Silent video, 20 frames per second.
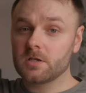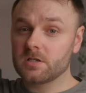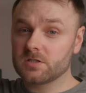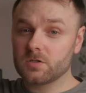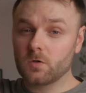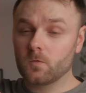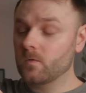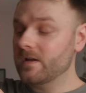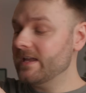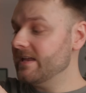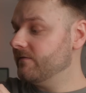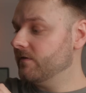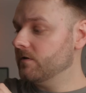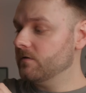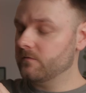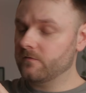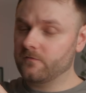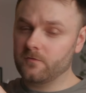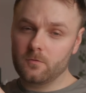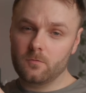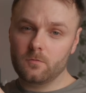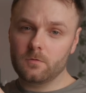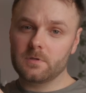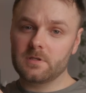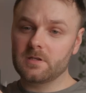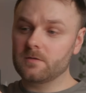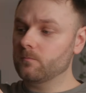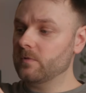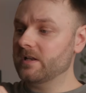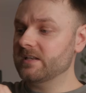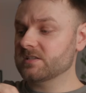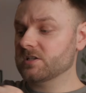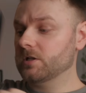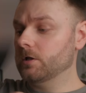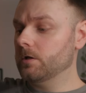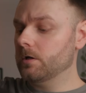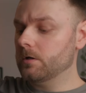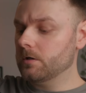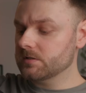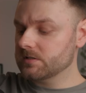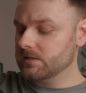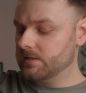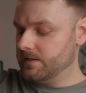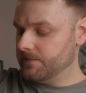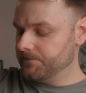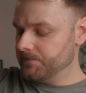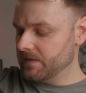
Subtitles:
So even through that, when it's closed